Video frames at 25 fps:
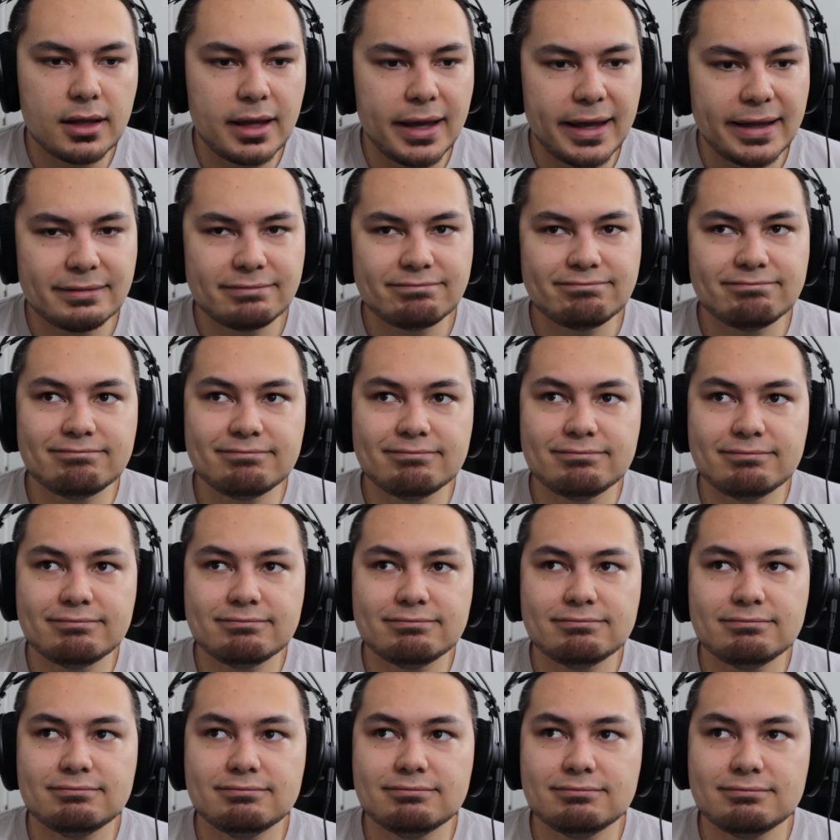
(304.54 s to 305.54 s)

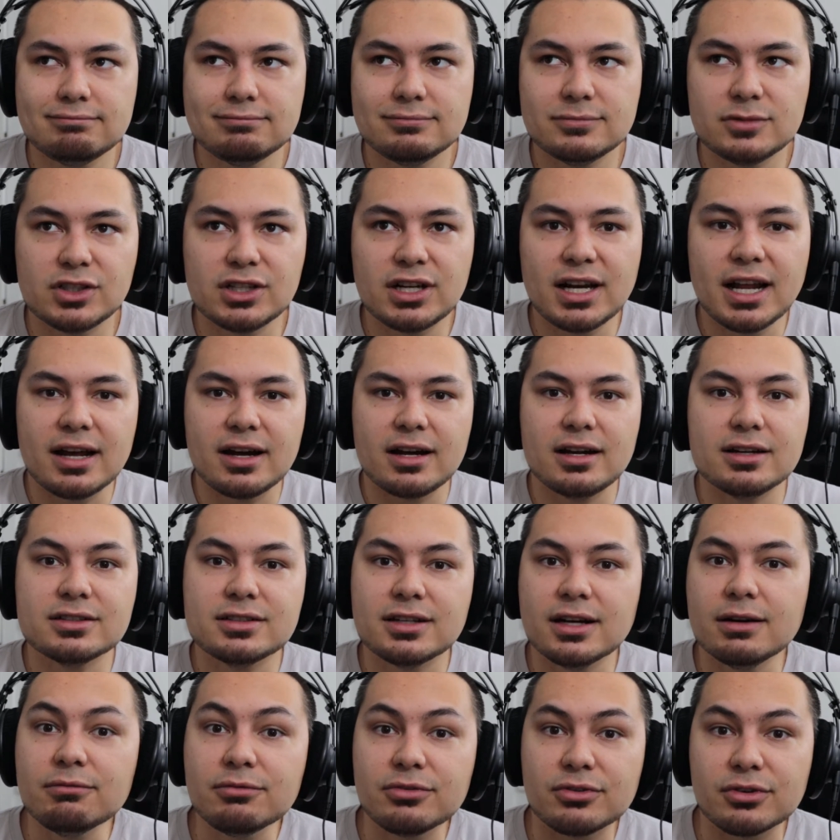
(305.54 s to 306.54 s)
They're not
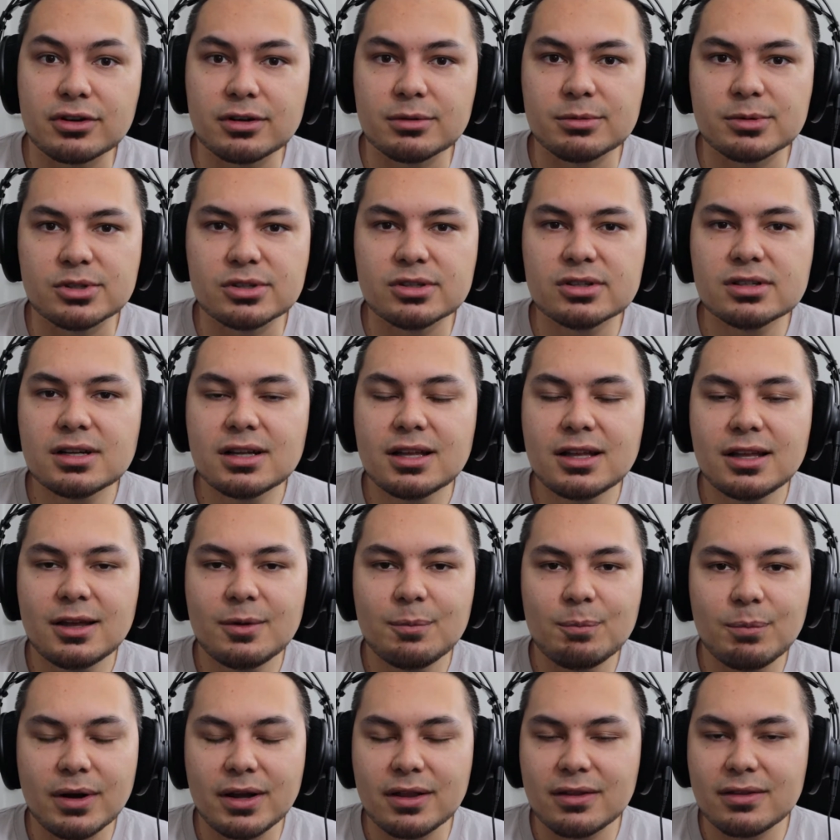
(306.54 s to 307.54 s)
uncomfortable,
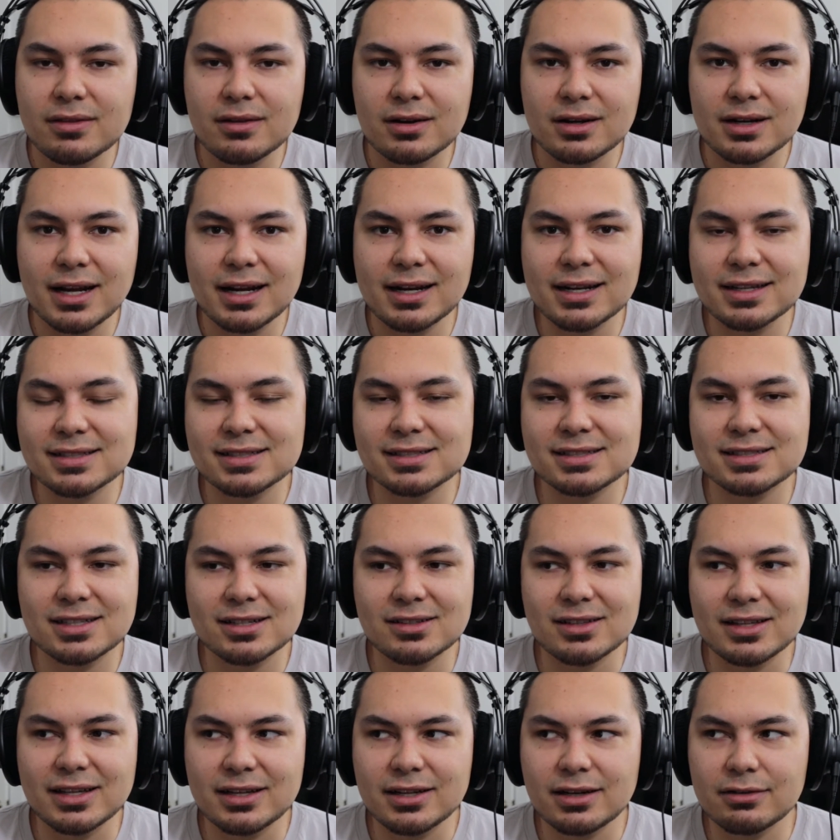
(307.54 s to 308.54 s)
but they're not
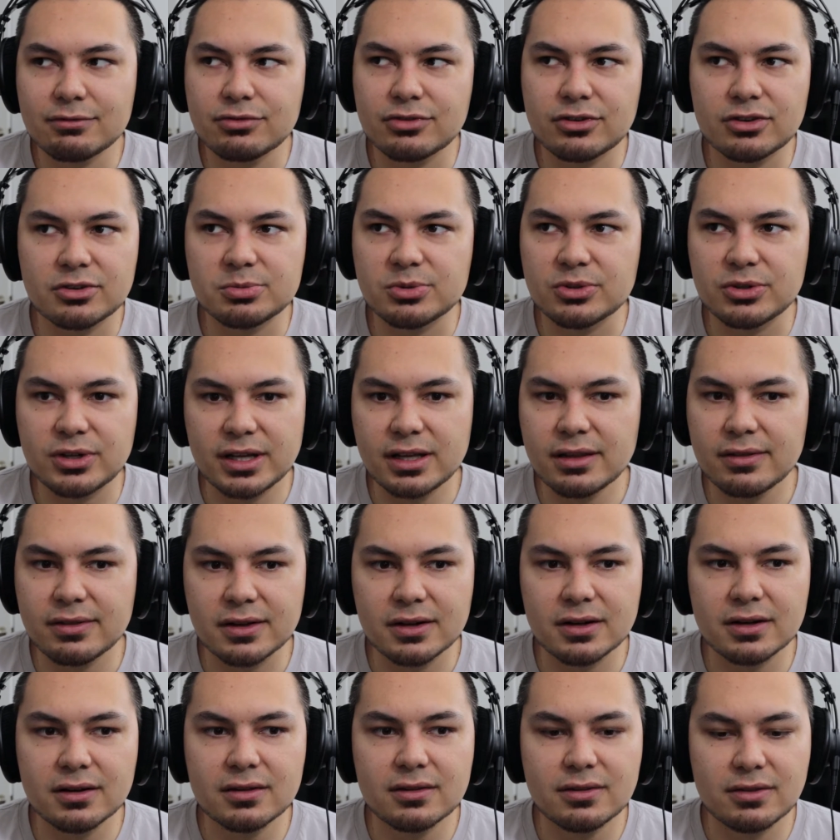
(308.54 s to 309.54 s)
necessarily comfortable
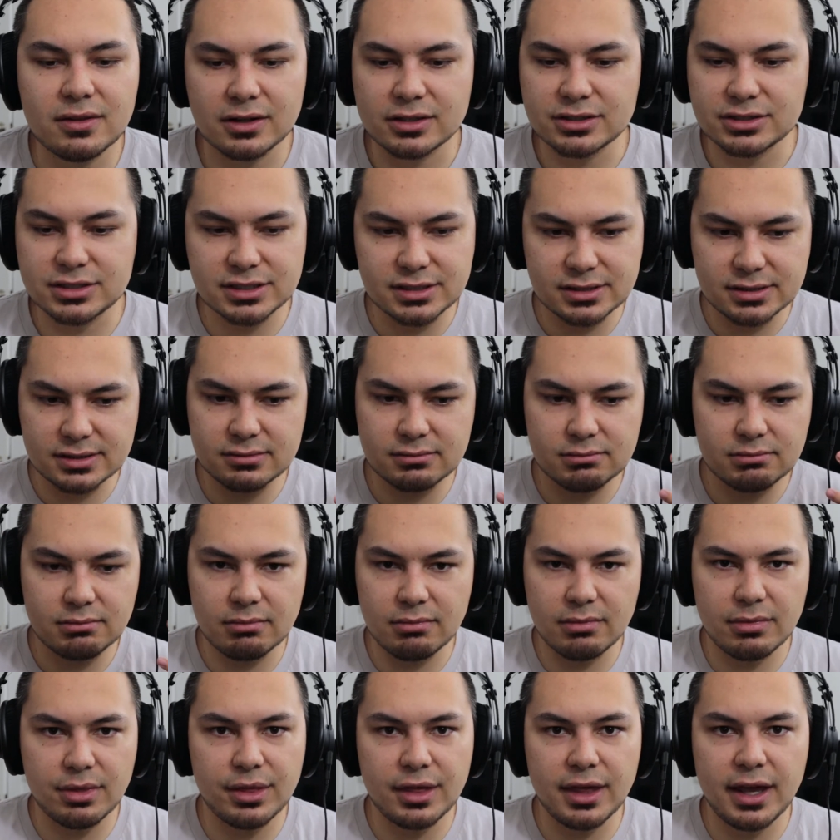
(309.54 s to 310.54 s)
either. They're just
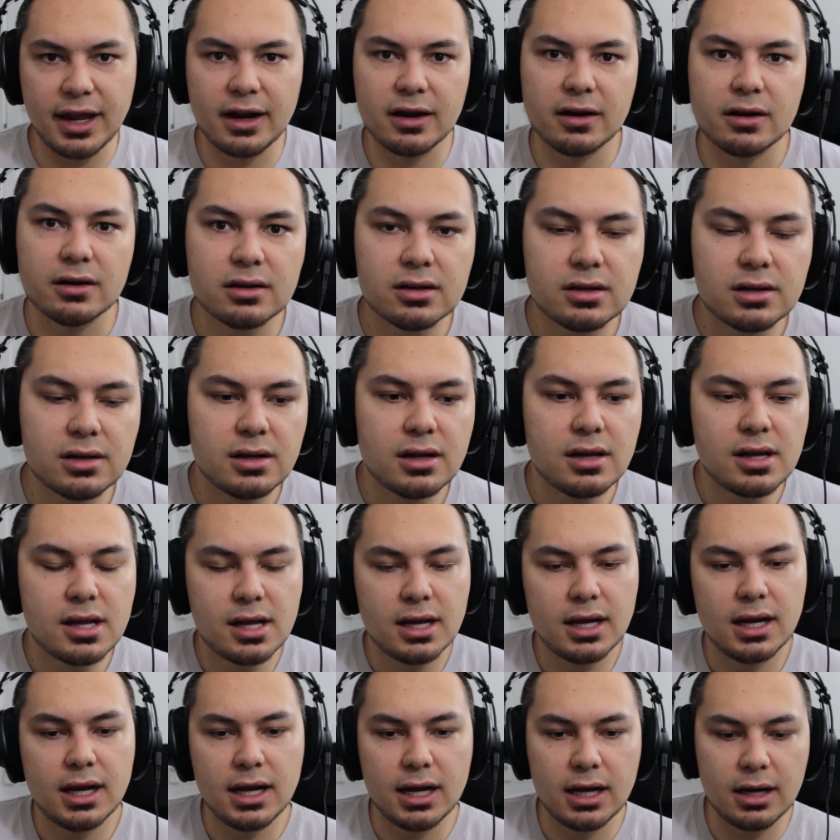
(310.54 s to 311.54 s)
there.
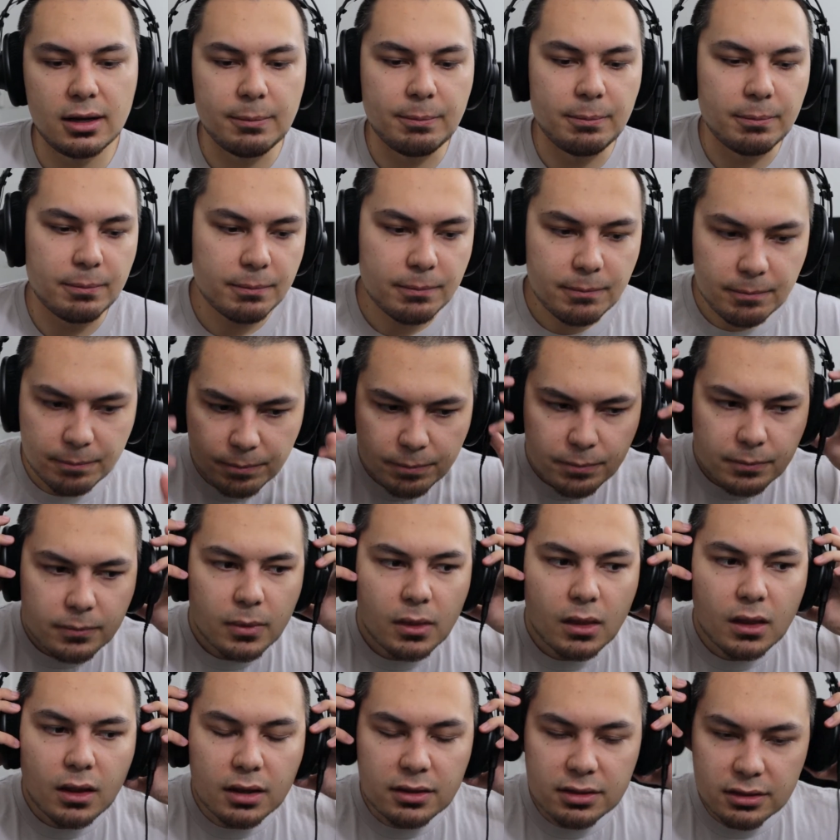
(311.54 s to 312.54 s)
The
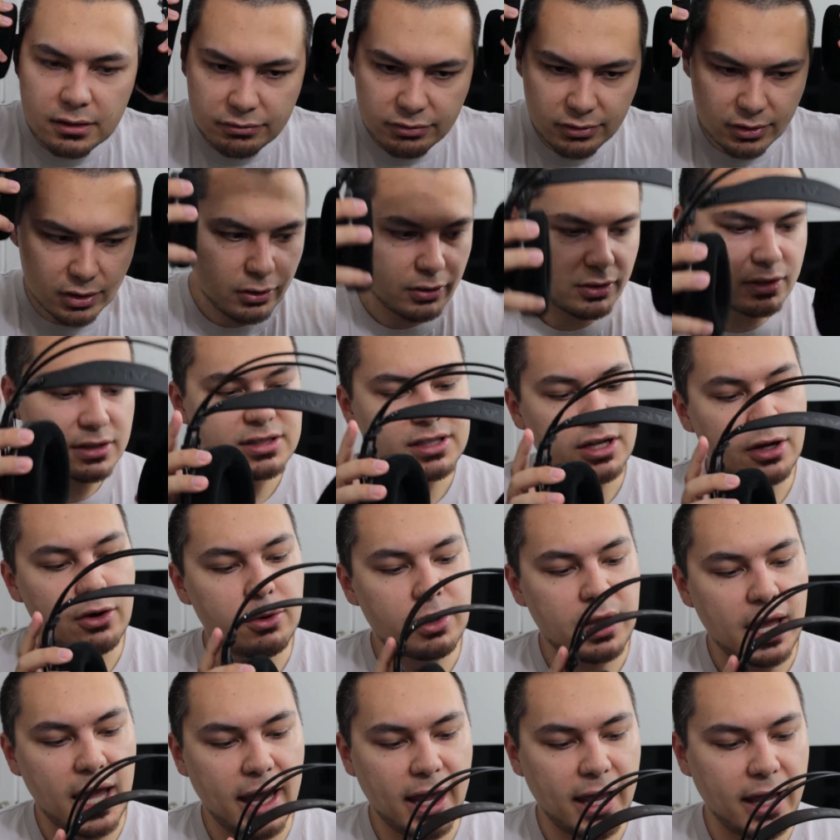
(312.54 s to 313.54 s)
velour is
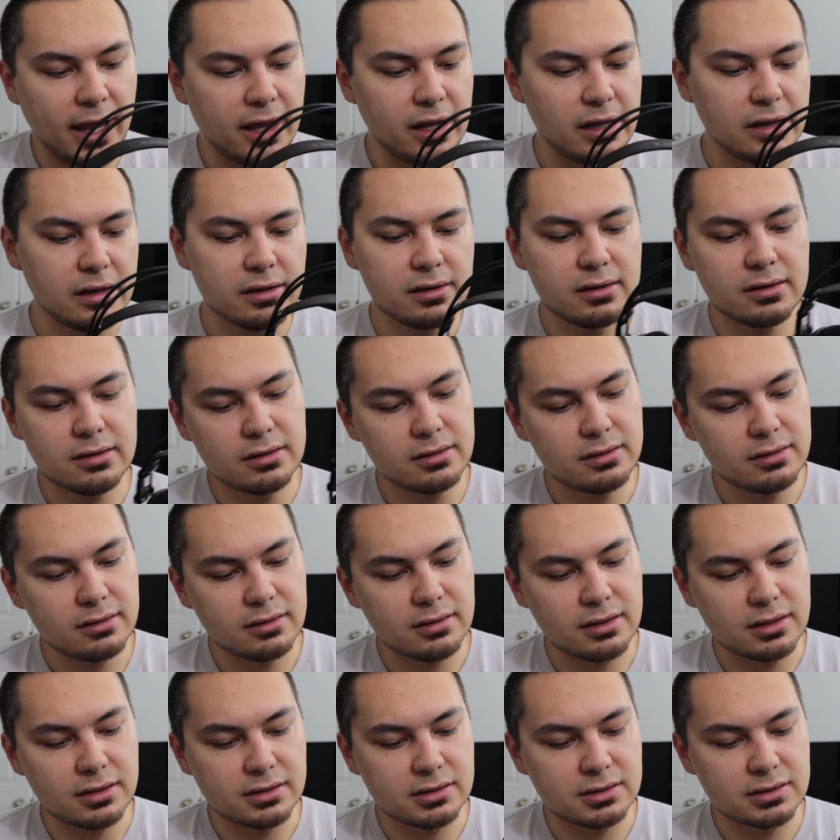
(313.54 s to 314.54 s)
okay.
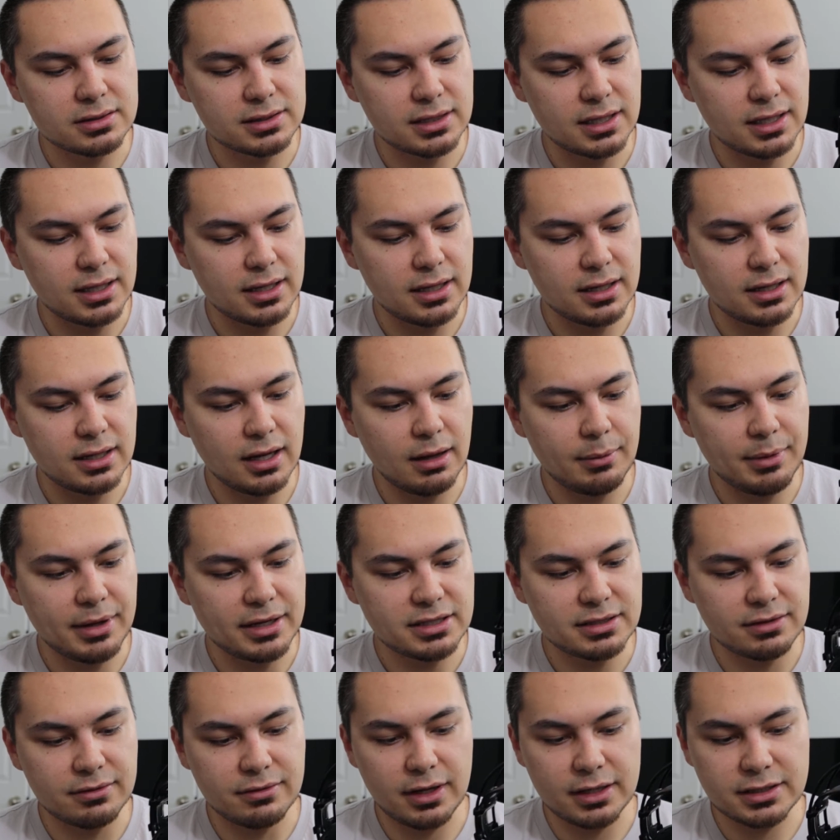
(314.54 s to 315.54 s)
There's I mean,
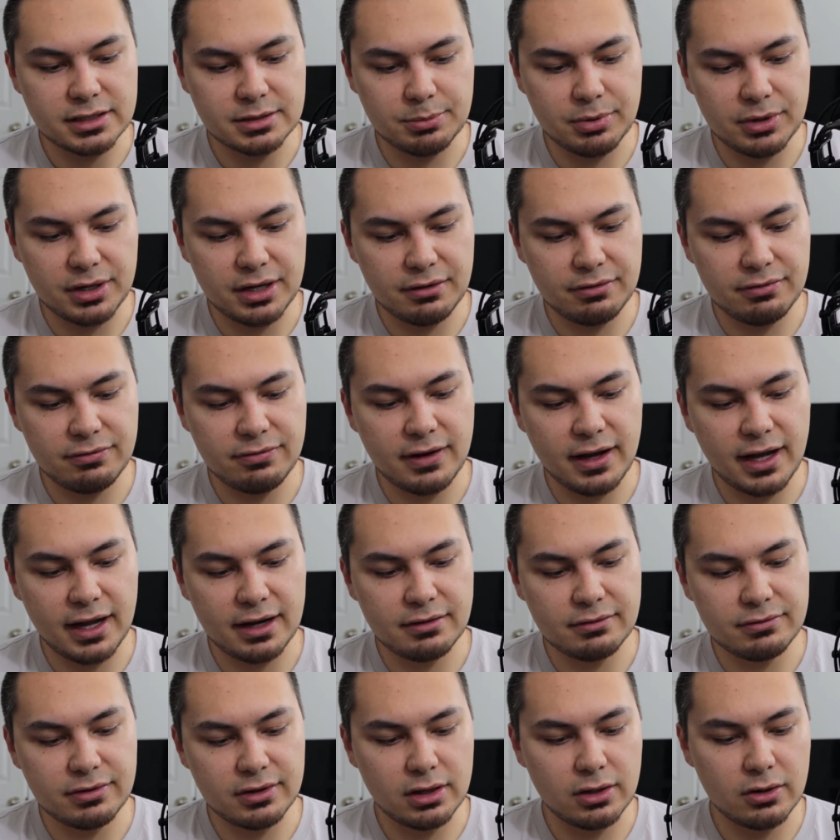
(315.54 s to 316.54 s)
it's a pretty
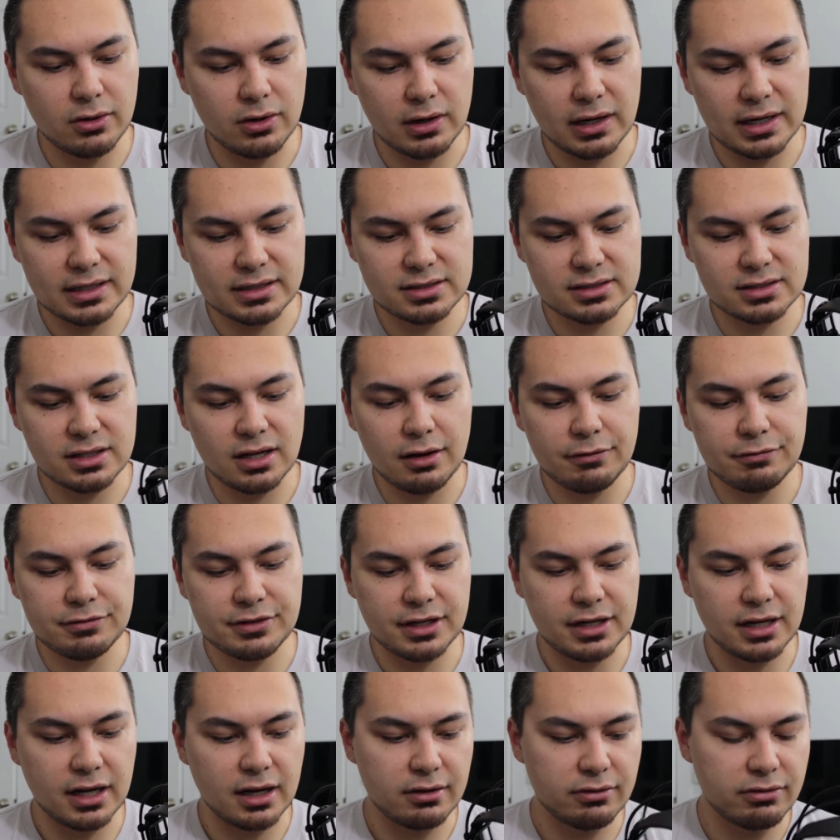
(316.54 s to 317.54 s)
fine velour. It's soft
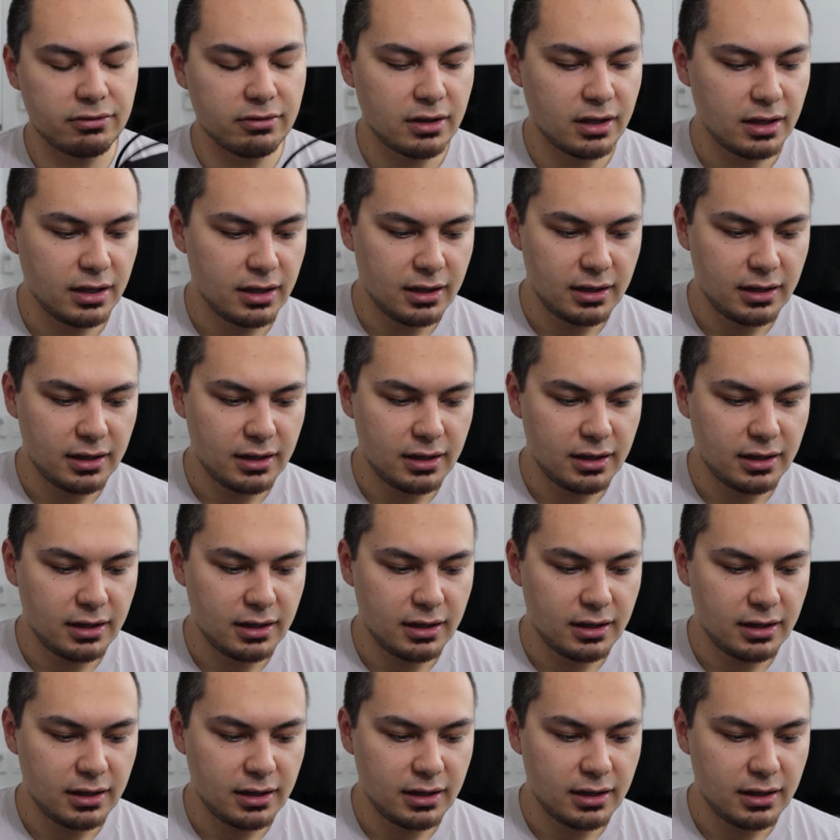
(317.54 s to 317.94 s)
enough.